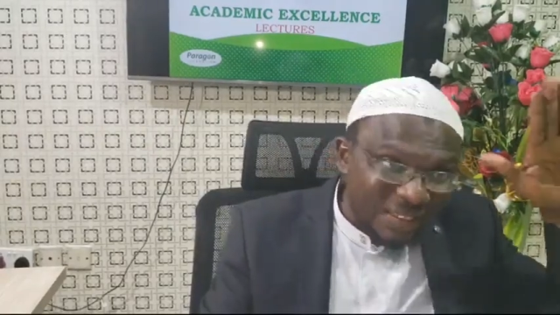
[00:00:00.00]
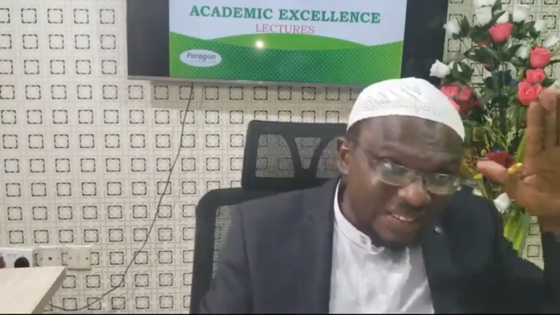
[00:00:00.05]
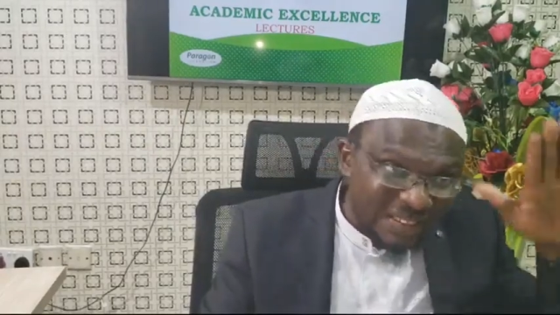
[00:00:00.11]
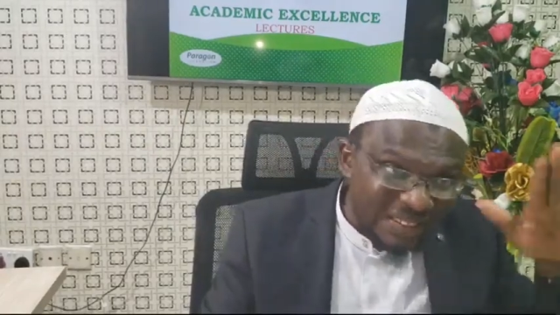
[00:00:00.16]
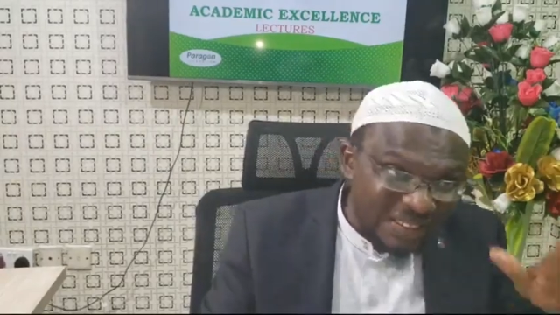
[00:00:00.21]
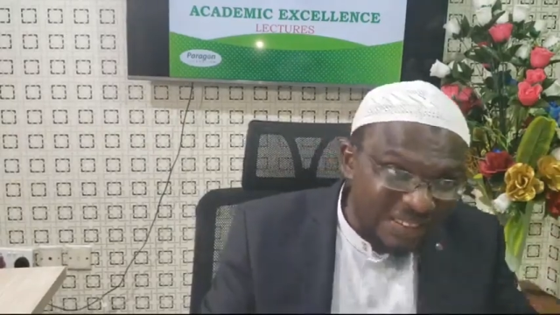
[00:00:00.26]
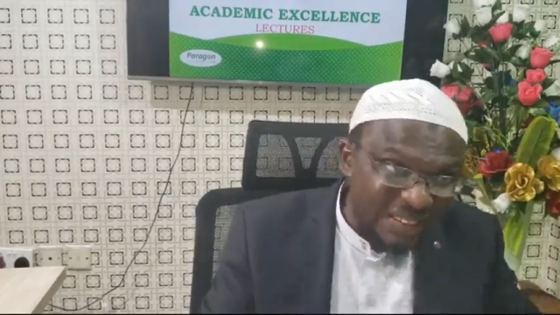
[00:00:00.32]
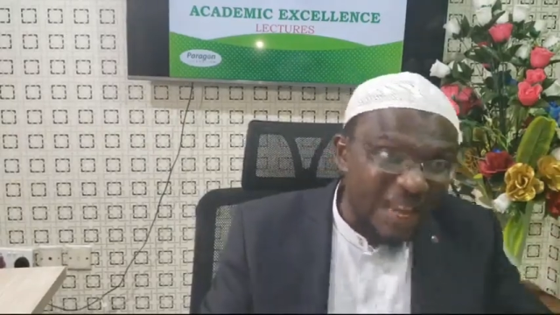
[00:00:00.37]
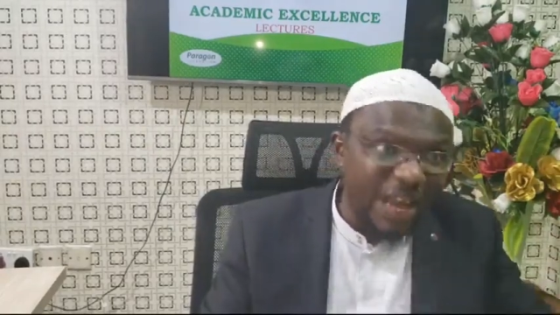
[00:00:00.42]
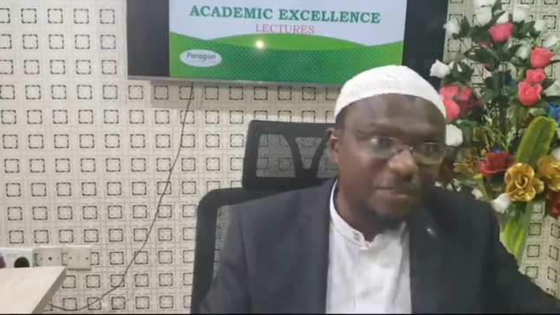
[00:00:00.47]

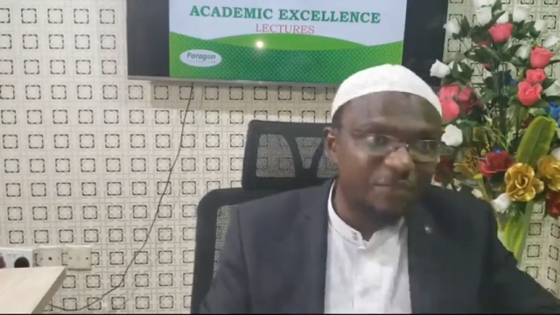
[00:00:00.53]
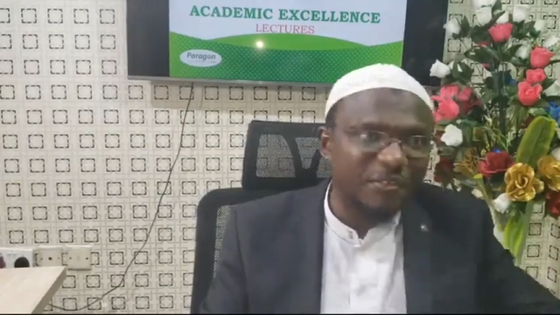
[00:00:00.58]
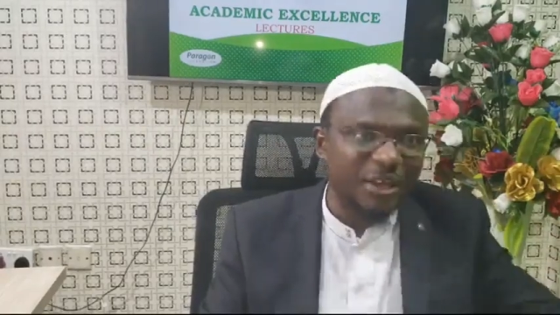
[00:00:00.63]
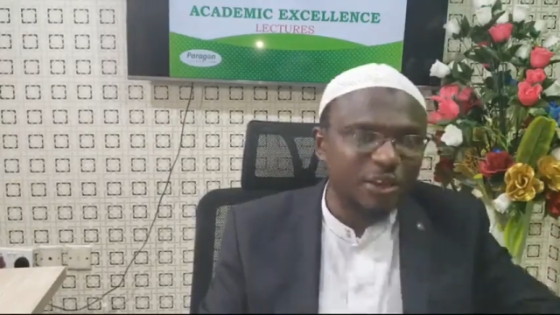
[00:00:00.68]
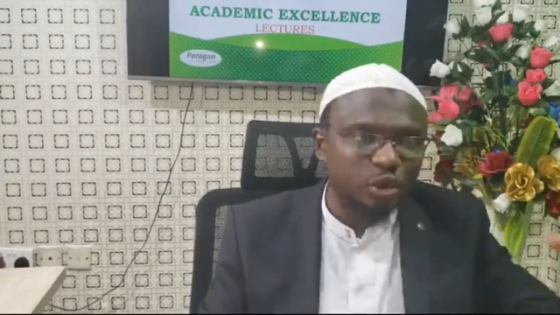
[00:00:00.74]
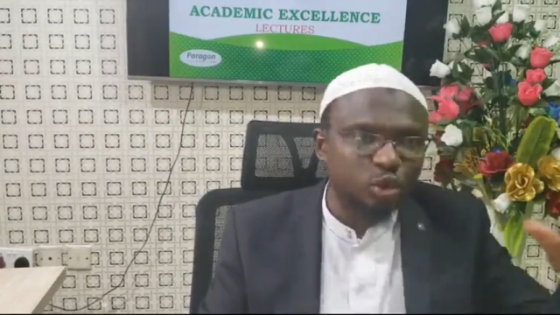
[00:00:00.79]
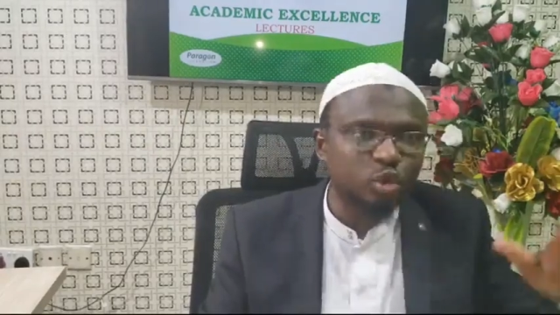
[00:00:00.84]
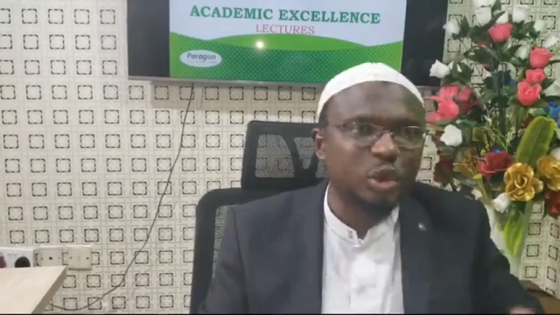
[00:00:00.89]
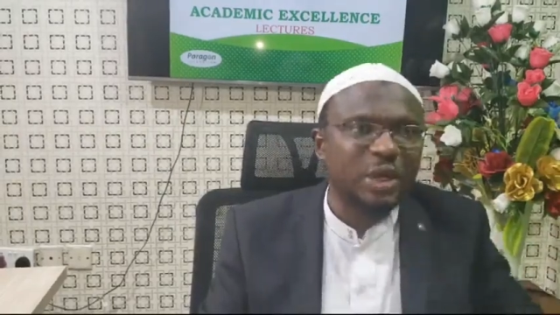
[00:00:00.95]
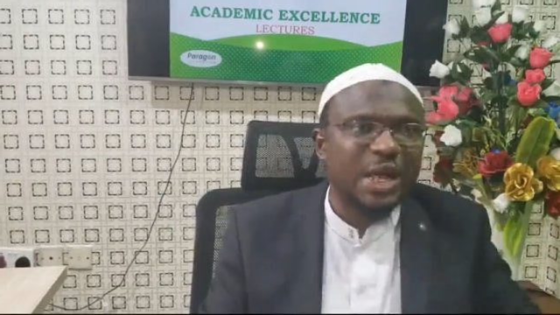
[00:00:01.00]

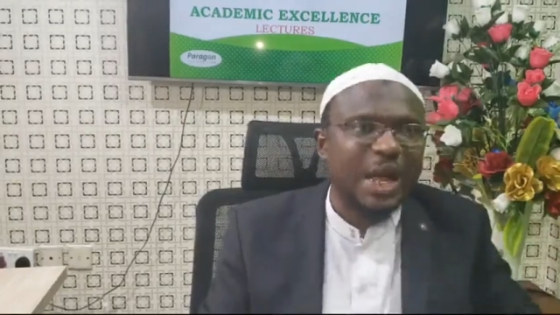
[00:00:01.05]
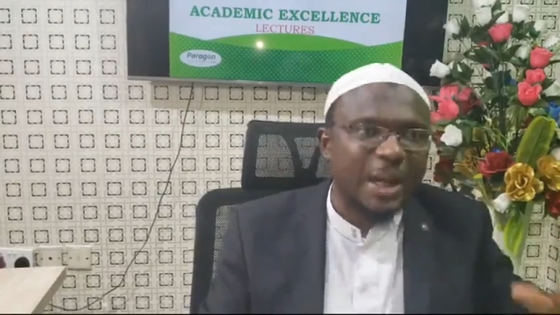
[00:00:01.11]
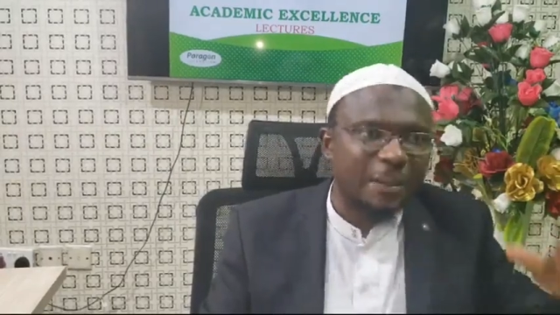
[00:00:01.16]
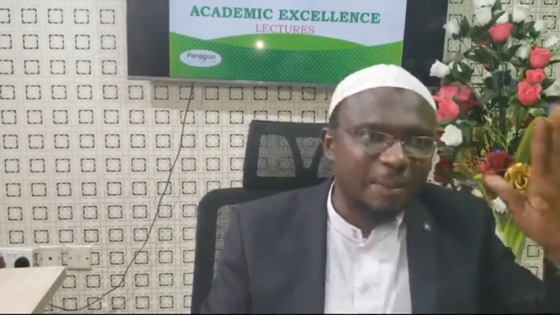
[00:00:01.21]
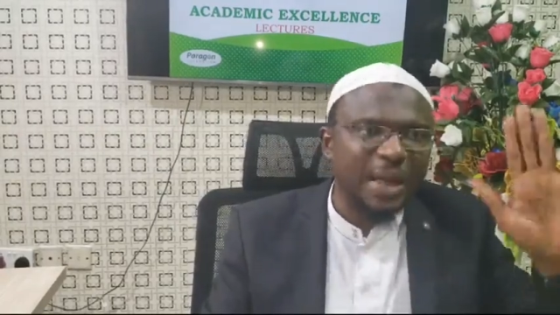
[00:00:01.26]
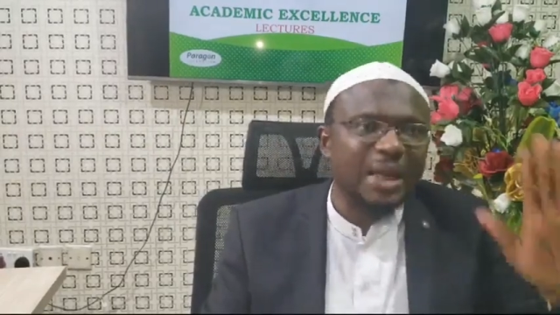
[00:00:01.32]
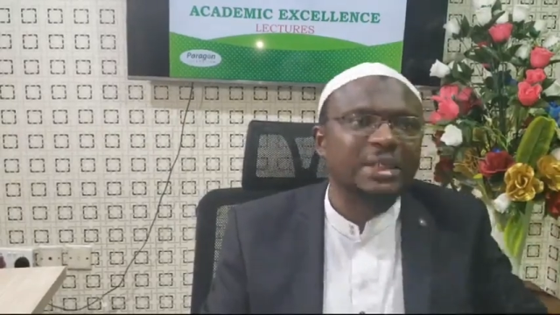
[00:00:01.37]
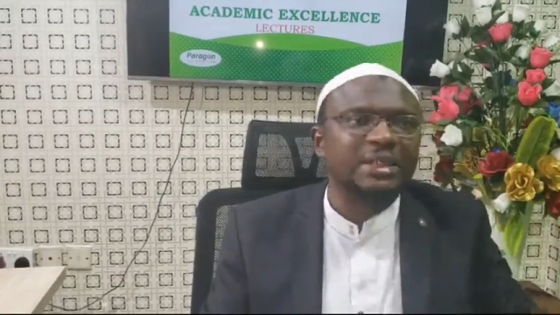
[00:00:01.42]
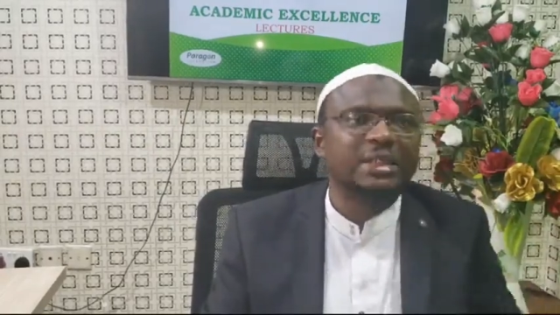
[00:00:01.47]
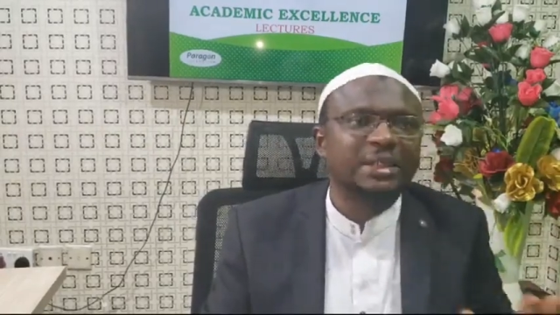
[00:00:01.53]
servant, to come
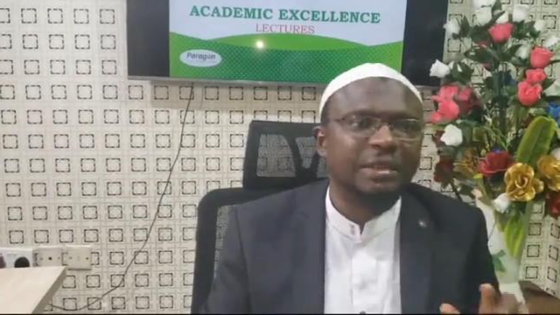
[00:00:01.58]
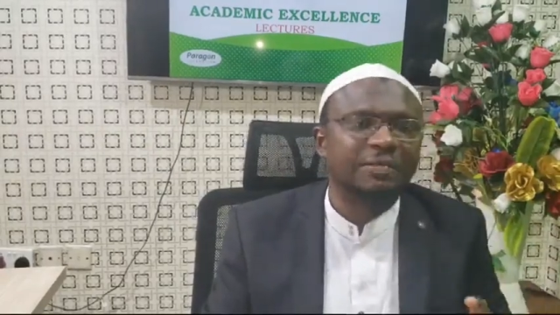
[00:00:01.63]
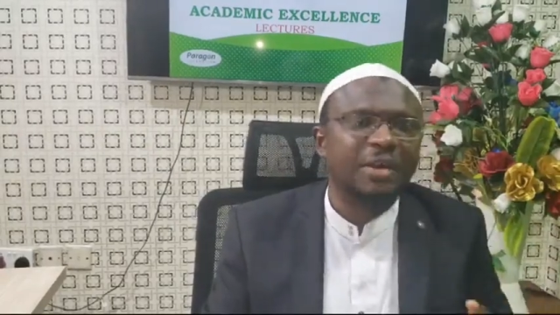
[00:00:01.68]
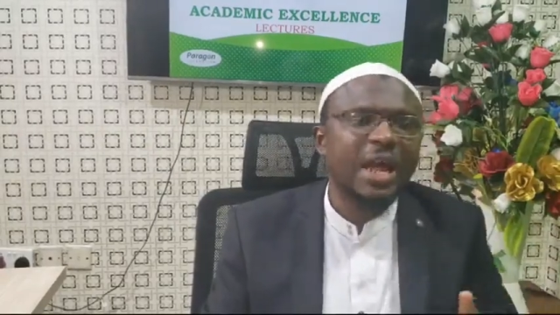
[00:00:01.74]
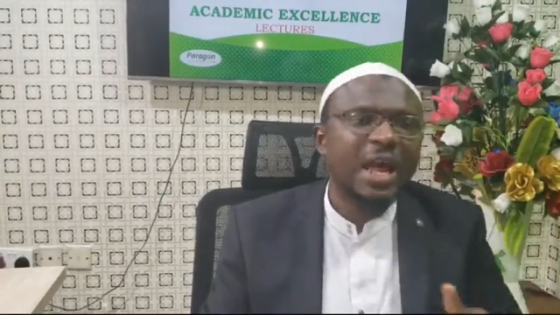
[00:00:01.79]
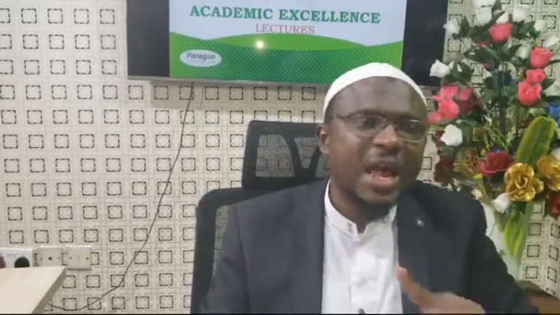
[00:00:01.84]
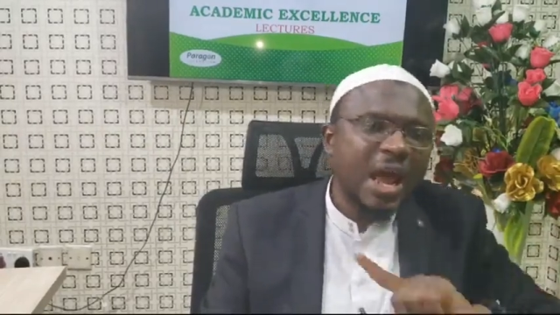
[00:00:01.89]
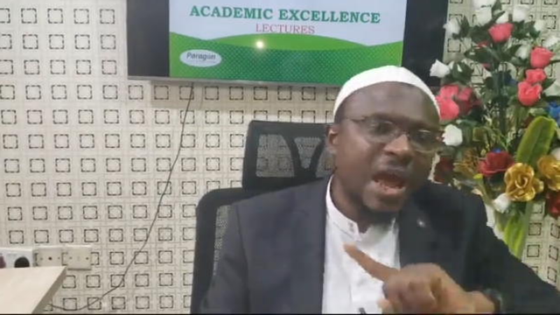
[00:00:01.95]
and serve.